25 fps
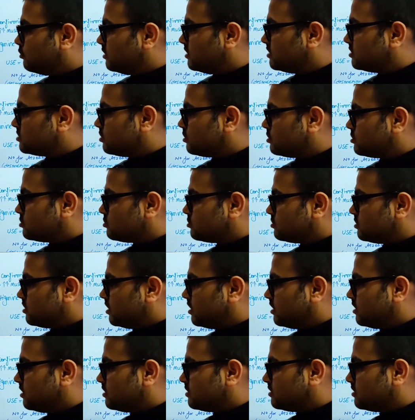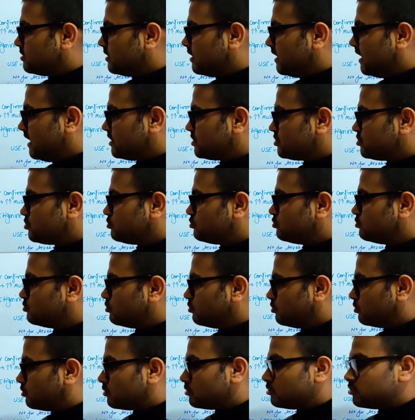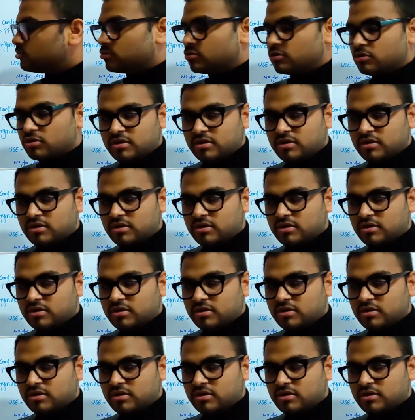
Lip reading: O is also there in H2O.